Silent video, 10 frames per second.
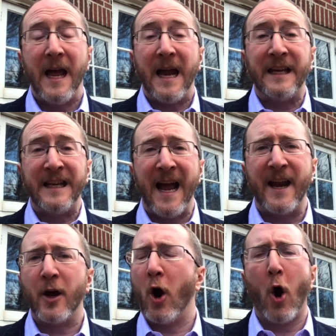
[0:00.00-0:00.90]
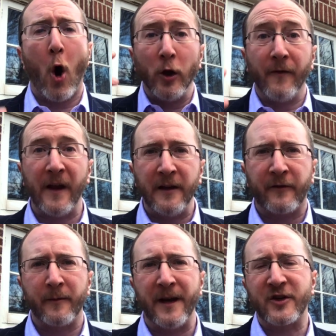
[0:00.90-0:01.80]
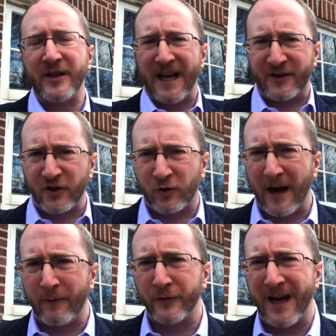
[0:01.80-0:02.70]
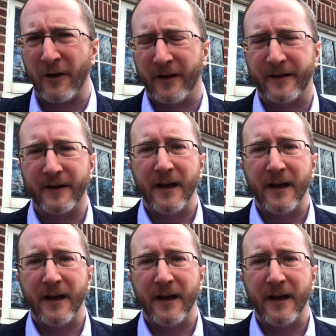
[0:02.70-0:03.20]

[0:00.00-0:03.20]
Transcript: And yet, all of that information has to travel down it.